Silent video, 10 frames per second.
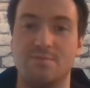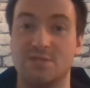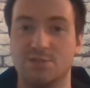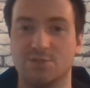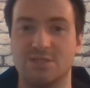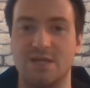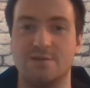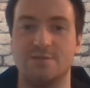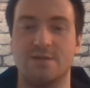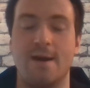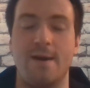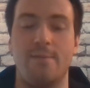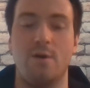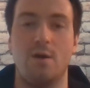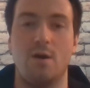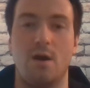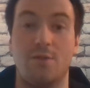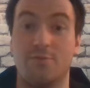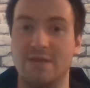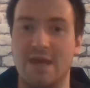Central Standard Time,
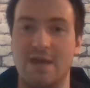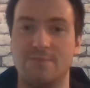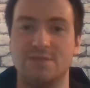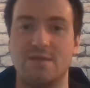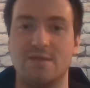3 games.